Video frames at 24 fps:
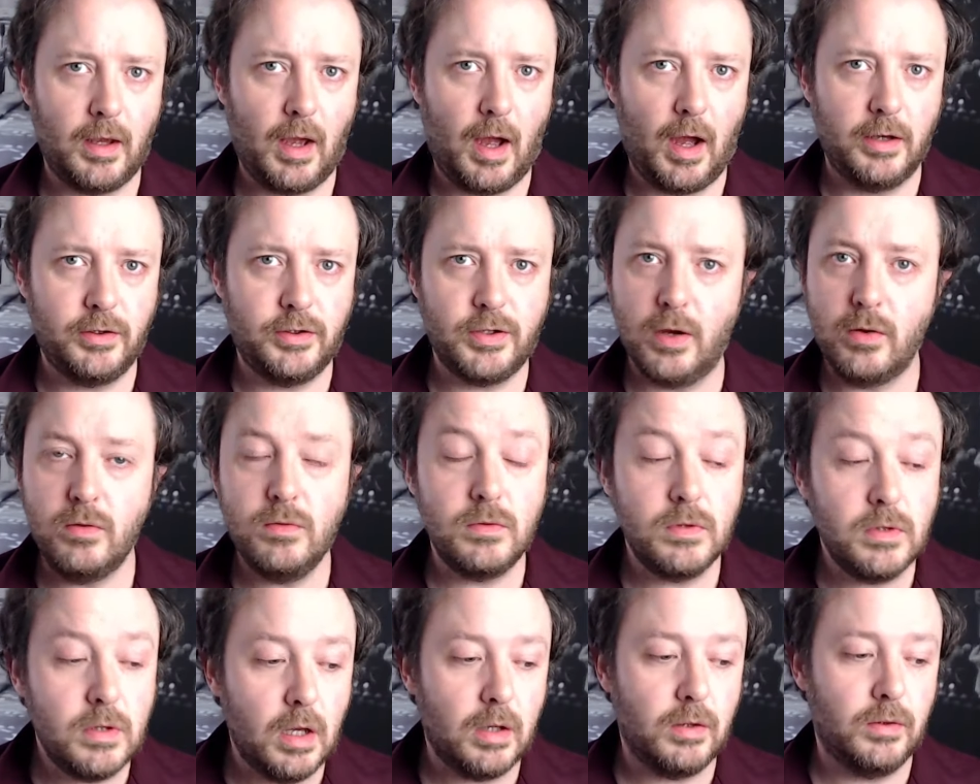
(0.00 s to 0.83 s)
I
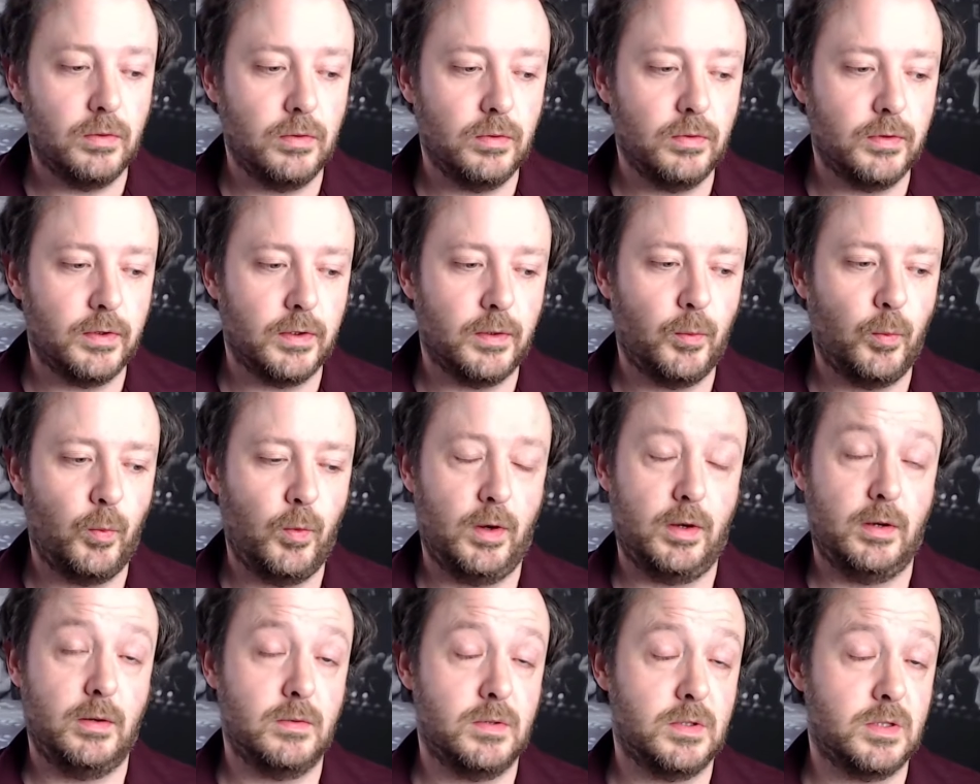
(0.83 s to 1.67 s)
don't know that
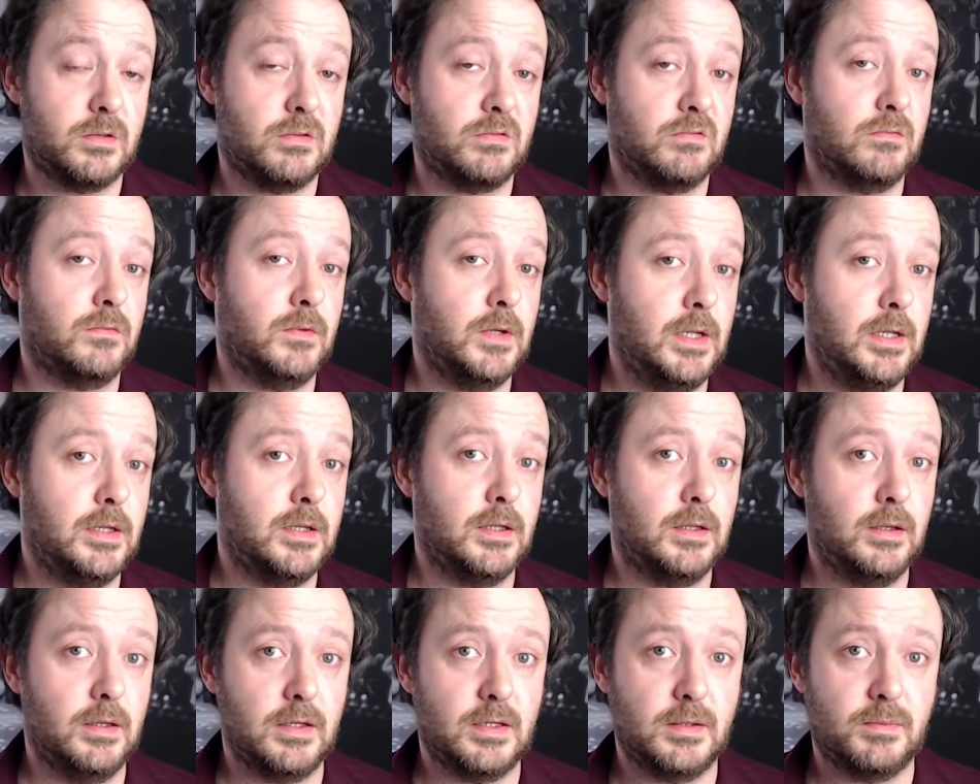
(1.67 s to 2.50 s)
when I was
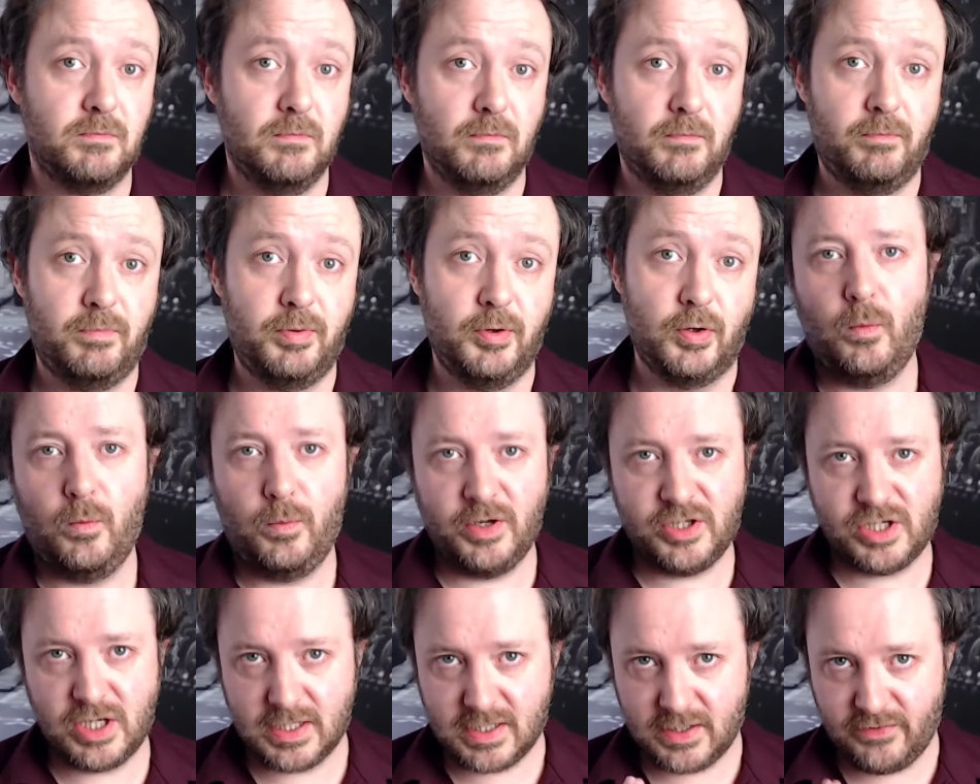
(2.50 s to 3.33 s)
reading this book,
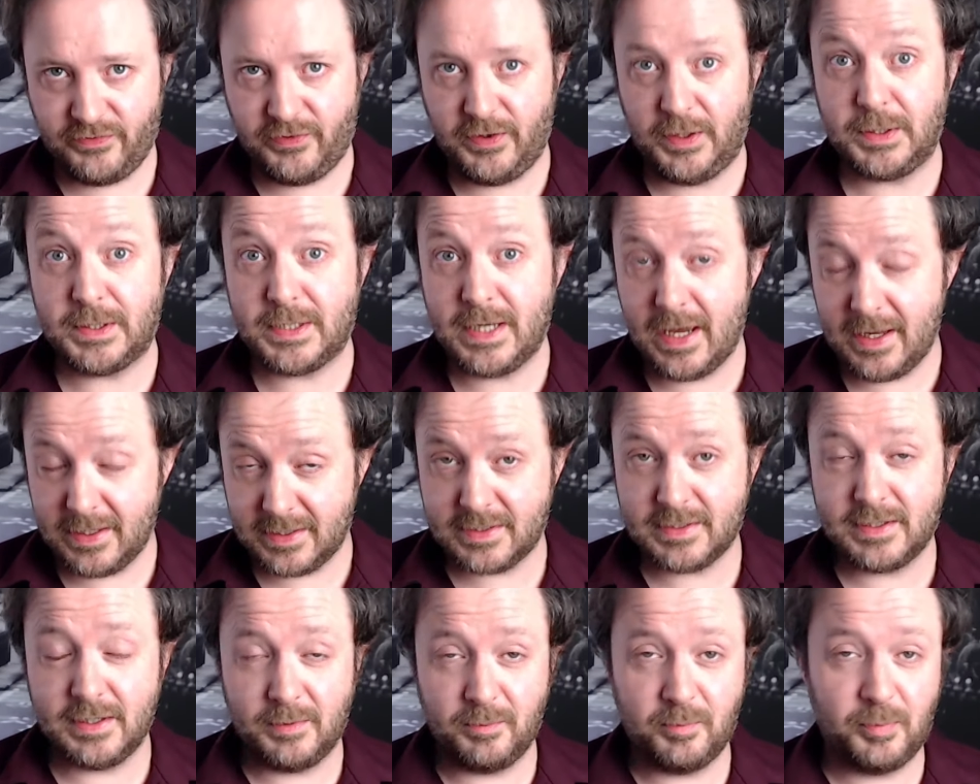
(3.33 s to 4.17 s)
which has a
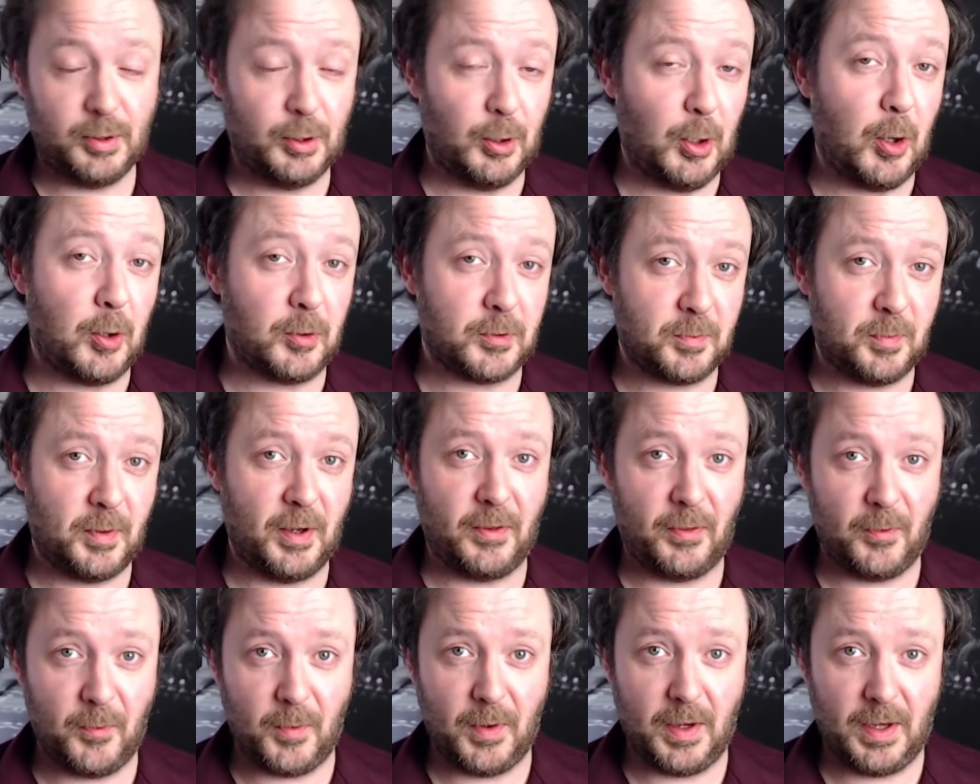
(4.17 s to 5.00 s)
fantastic plot,
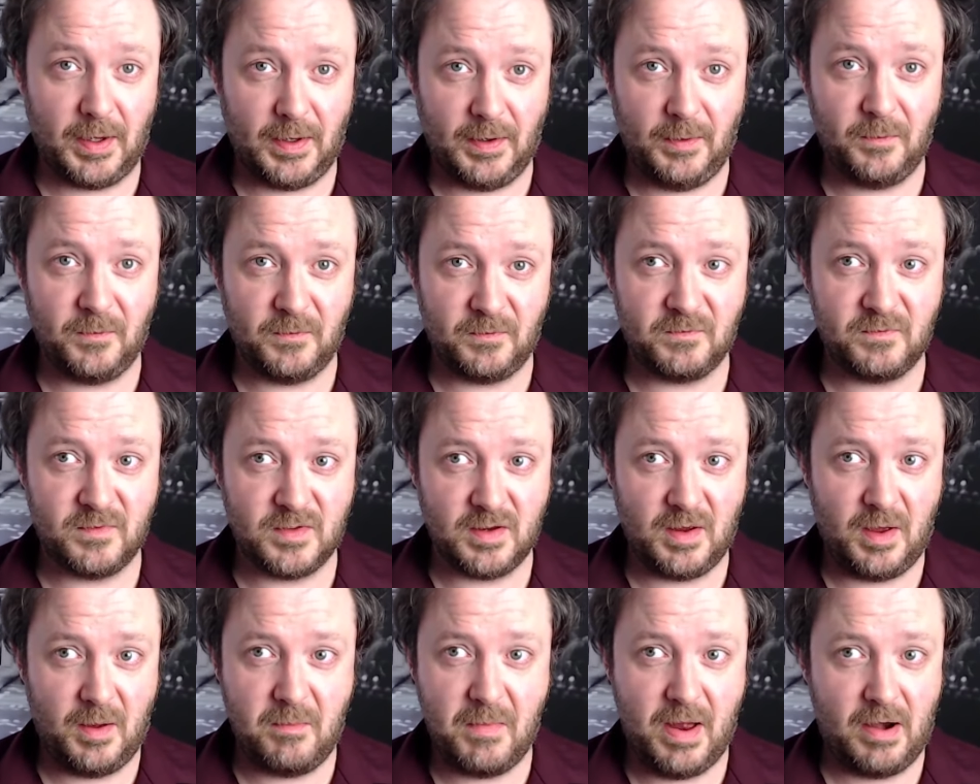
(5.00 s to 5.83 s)
by the way,
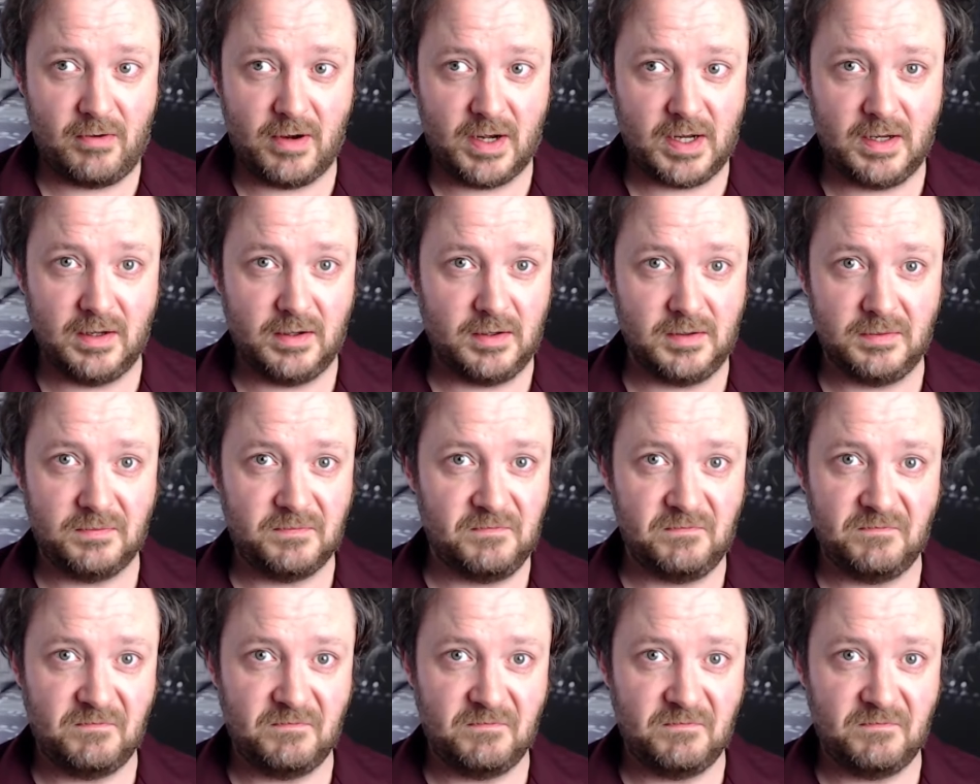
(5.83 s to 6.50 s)
America,